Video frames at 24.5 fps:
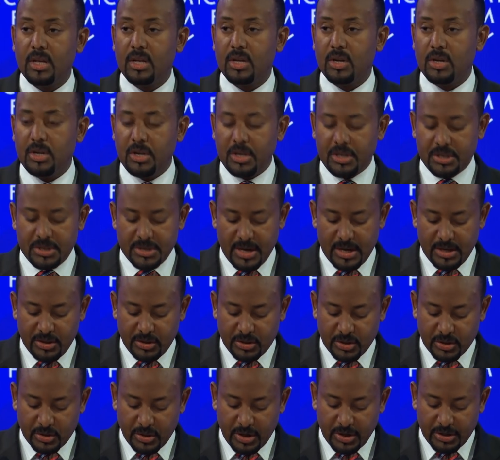regional
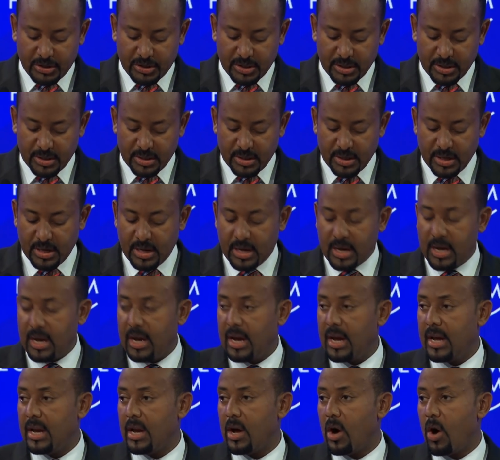integration and